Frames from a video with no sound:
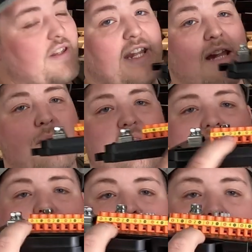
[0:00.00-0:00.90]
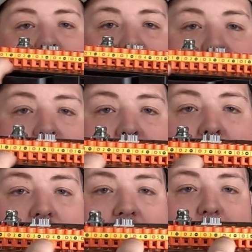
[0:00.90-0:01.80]
cables in
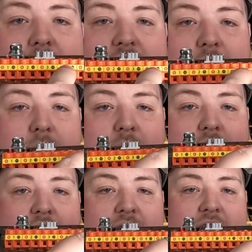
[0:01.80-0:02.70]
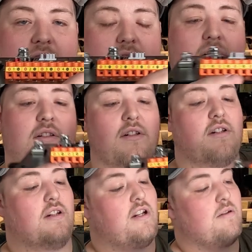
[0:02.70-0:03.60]
along the bottom on there,
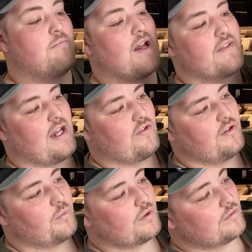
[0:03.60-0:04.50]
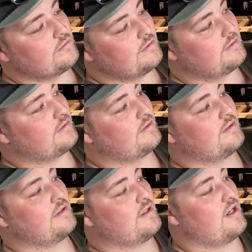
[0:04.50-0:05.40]
mount that on the wall,
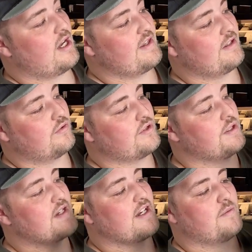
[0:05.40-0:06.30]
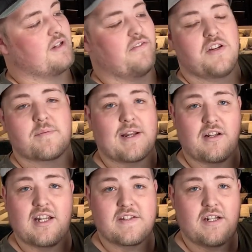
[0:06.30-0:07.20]
and then all you take up to your fuse panel,
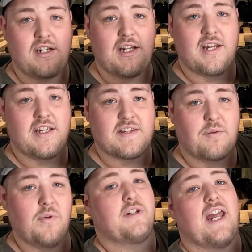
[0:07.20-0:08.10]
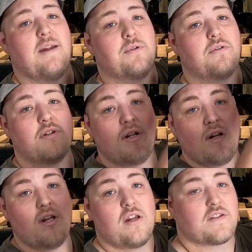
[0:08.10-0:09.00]
like I said earlier, is that one cable.
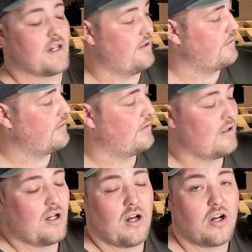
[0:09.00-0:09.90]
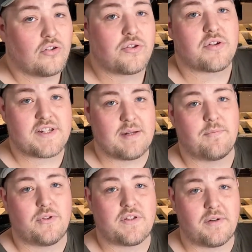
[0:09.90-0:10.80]
So ultra
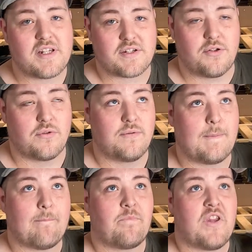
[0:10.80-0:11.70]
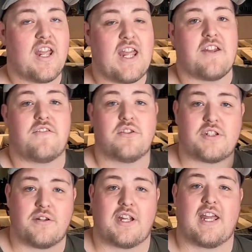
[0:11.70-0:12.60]
simple to install if you're
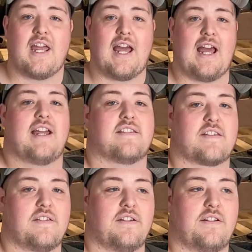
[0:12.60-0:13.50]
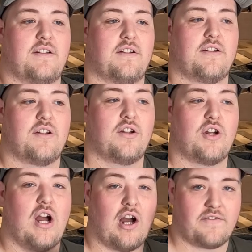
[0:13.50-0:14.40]
doing it as
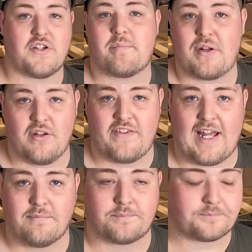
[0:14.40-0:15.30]
I've just built the van,